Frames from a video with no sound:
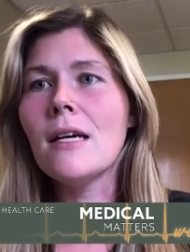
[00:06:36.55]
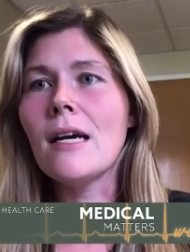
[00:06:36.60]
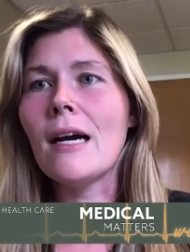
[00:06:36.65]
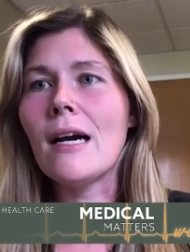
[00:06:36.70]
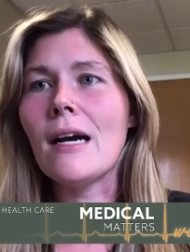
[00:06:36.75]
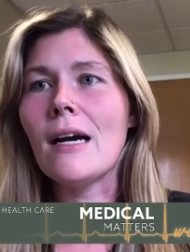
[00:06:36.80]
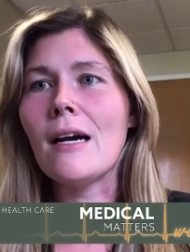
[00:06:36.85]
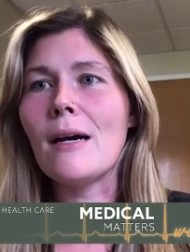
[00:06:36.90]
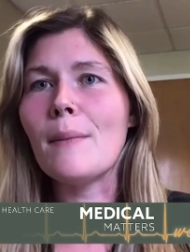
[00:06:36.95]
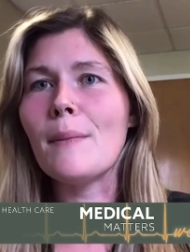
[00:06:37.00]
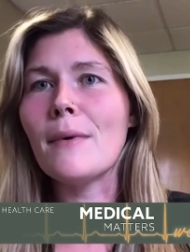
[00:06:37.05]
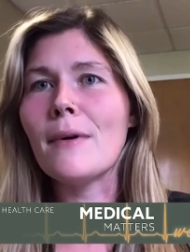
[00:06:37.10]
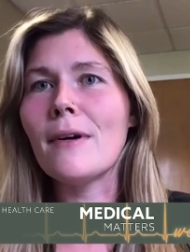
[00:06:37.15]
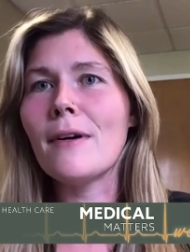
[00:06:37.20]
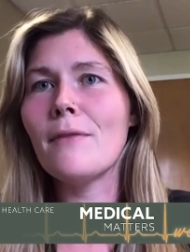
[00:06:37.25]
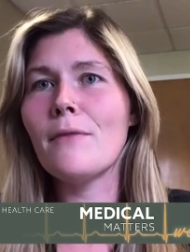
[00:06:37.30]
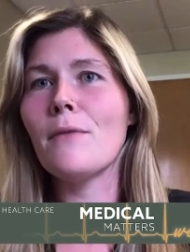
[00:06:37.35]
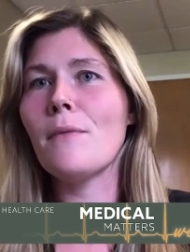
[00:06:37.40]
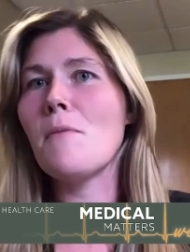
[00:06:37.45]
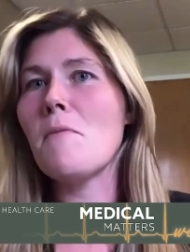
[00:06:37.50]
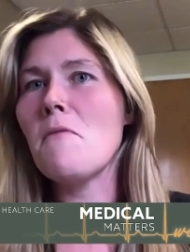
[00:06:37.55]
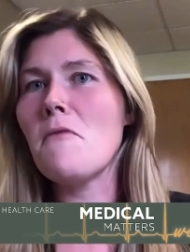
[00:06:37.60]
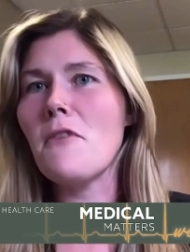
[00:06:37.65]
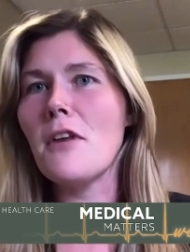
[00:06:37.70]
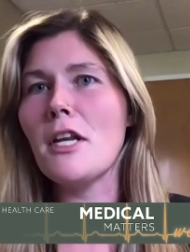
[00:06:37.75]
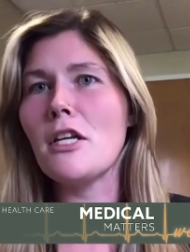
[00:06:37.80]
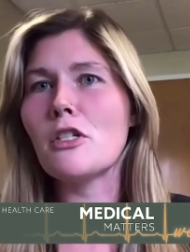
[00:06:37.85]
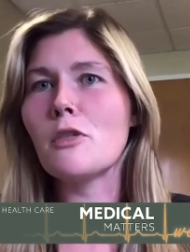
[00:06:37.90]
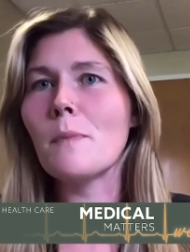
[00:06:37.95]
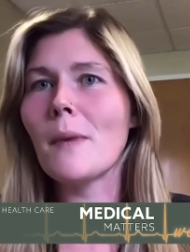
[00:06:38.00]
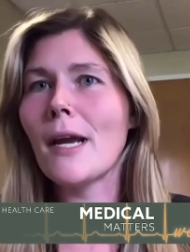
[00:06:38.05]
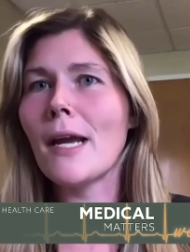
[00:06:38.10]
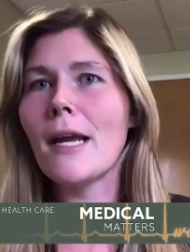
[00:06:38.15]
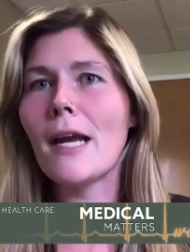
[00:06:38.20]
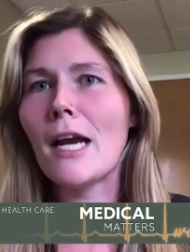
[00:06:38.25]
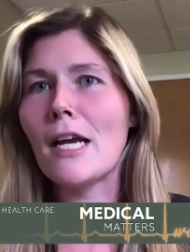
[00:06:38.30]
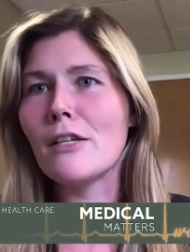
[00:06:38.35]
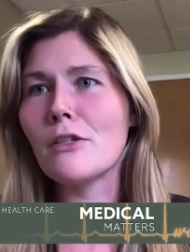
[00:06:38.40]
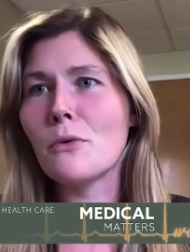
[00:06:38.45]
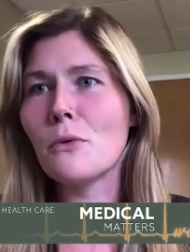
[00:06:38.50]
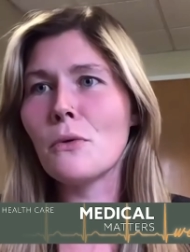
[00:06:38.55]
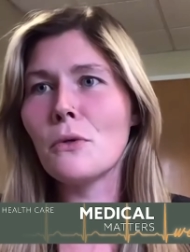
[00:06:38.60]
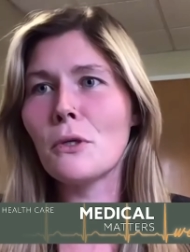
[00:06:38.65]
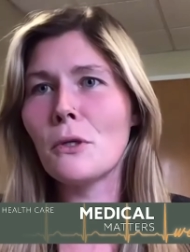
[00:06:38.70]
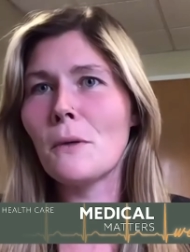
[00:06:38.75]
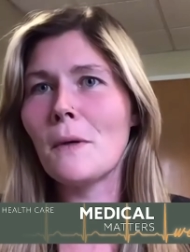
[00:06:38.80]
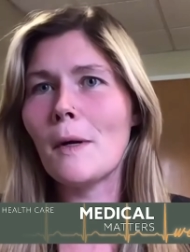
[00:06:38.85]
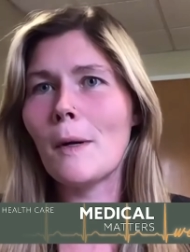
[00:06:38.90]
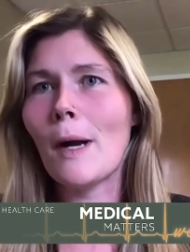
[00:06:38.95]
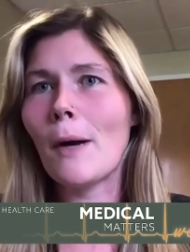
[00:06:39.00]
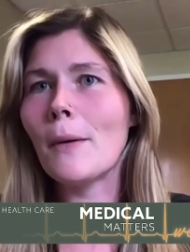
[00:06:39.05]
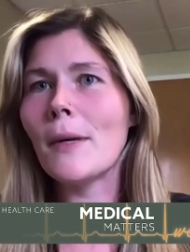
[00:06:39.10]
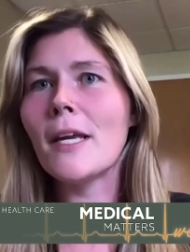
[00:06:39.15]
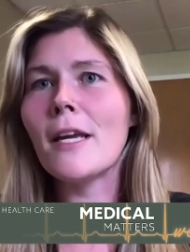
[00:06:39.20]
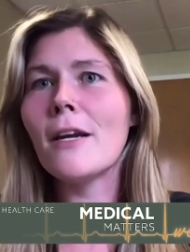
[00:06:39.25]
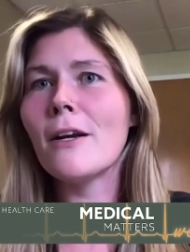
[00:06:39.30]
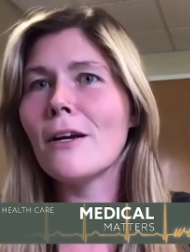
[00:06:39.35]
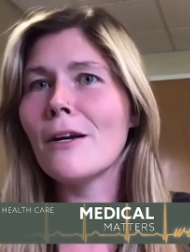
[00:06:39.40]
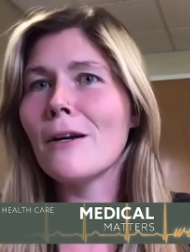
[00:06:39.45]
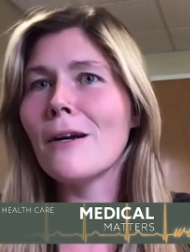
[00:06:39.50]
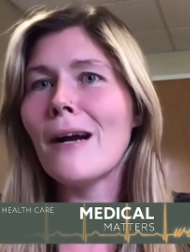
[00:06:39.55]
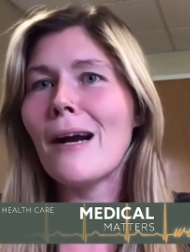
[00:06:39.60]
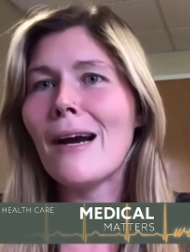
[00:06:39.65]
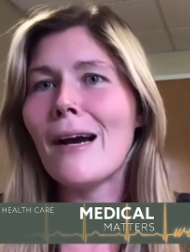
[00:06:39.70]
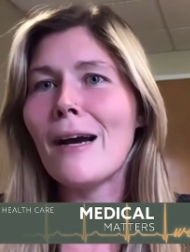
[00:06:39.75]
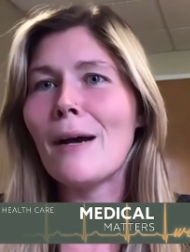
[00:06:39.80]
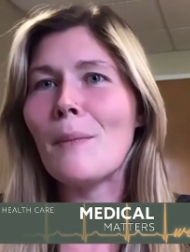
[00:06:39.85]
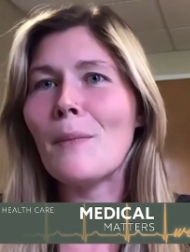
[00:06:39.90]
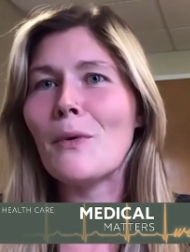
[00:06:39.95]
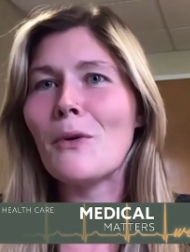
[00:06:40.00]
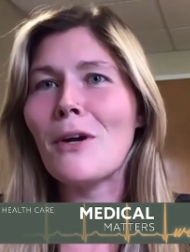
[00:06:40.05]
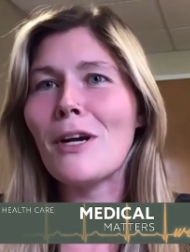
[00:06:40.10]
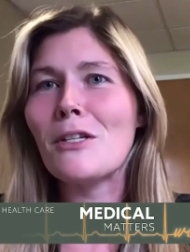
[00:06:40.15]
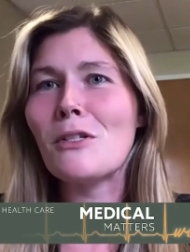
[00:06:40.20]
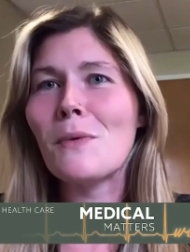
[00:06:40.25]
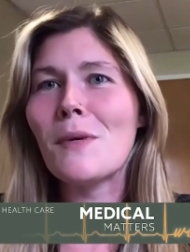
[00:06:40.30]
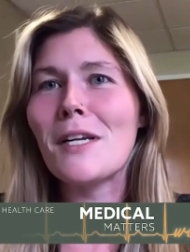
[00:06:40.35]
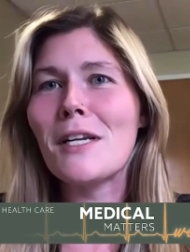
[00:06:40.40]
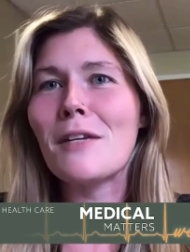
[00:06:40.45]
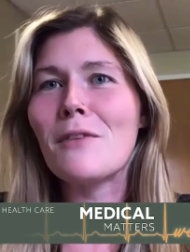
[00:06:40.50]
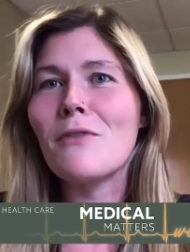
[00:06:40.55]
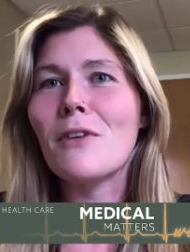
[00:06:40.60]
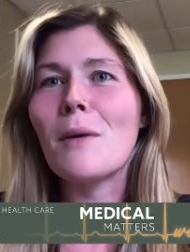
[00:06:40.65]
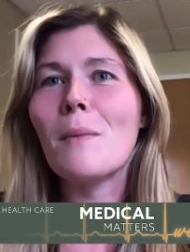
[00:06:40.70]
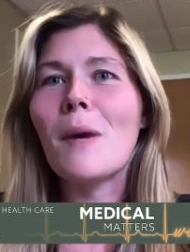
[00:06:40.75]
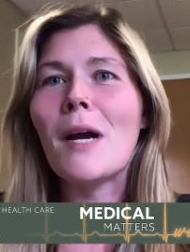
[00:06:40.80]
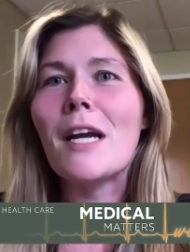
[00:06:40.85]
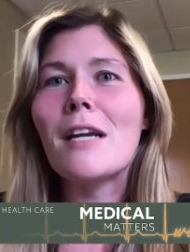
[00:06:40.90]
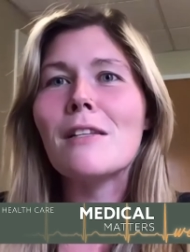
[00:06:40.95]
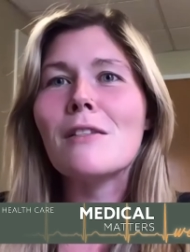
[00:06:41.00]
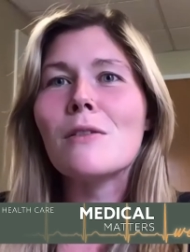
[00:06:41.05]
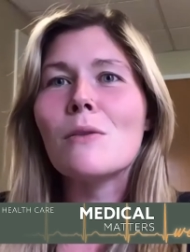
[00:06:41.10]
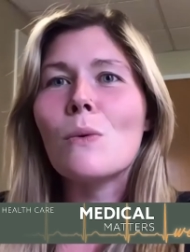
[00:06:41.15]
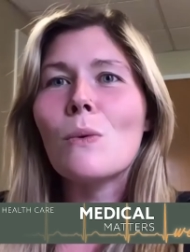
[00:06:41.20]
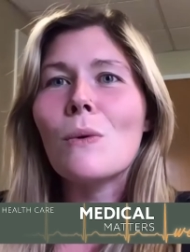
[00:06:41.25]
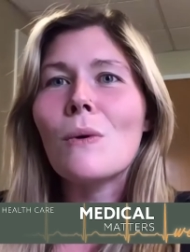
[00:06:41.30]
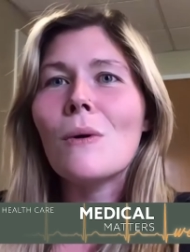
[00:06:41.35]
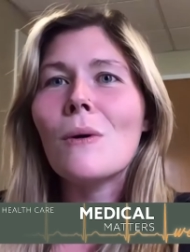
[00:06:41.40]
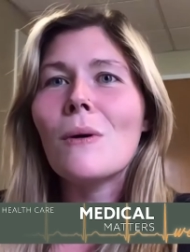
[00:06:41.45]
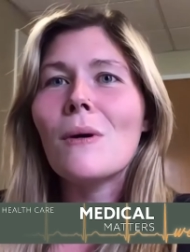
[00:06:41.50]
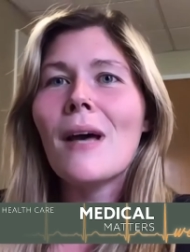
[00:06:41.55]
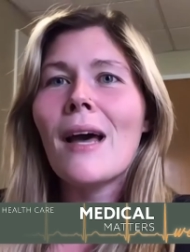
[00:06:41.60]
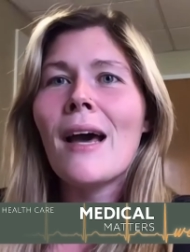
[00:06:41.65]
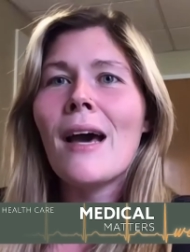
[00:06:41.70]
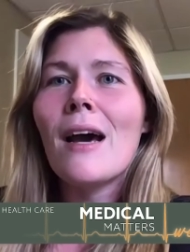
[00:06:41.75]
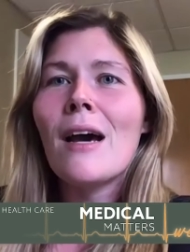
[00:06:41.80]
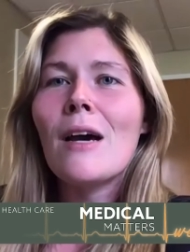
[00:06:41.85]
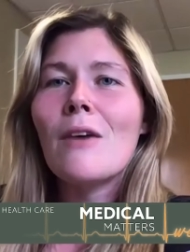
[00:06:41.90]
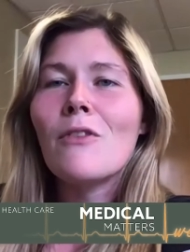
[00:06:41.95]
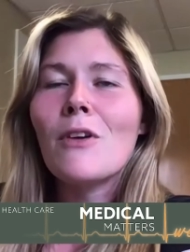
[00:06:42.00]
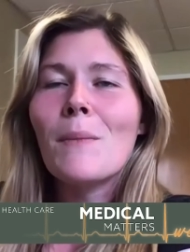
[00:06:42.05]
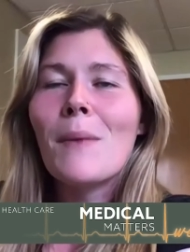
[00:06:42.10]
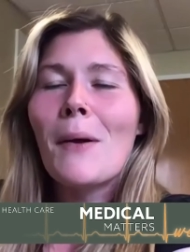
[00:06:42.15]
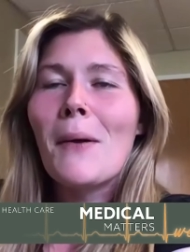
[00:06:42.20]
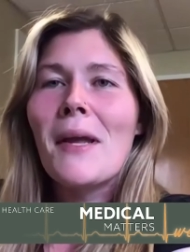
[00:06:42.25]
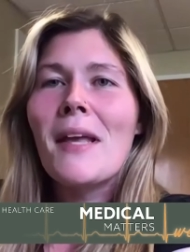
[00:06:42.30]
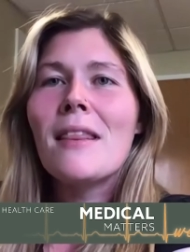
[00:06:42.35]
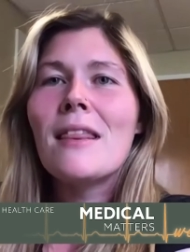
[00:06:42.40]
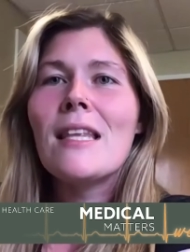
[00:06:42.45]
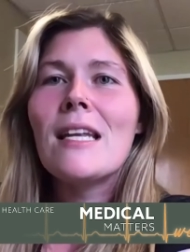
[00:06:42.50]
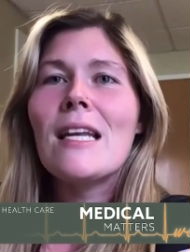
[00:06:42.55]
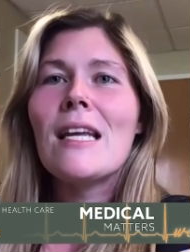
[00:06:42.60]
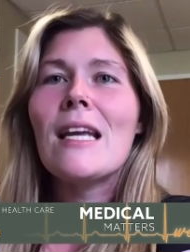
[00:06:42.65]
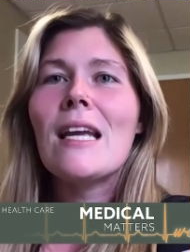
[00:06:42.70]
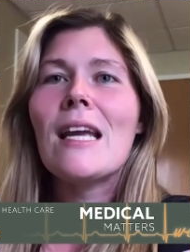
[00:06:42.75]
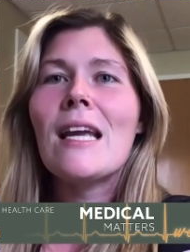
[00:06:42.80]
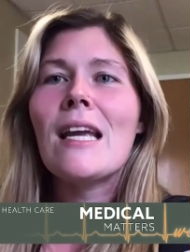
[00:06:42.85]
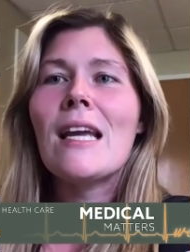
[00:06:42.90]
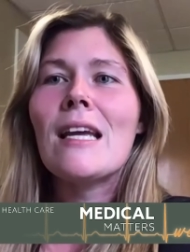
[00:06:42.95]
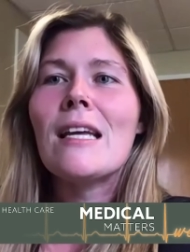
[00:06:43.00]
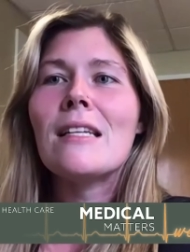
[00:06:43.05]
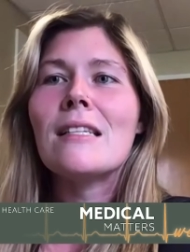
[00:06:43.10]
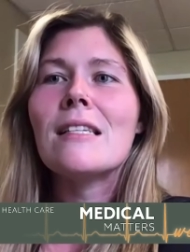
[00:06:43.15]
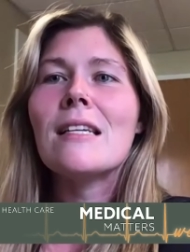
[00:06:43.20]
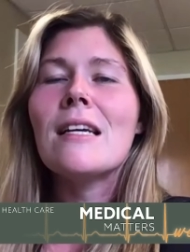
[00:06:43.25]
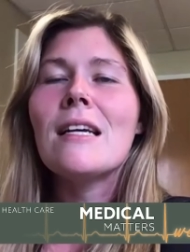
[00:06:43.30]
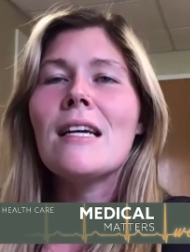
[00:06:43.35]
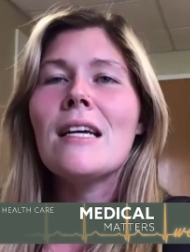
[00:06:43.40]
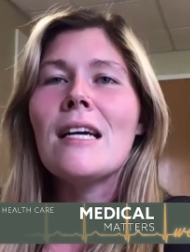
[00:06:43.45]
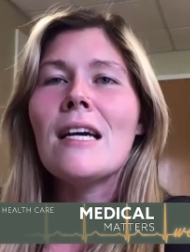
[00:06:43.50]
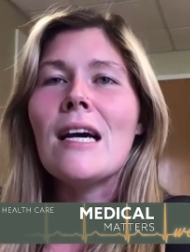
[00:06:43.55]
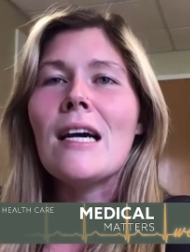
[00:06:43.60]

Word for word: Um, finished my high school career out here. Um, graduated from high school uh, from Mount Anthony, and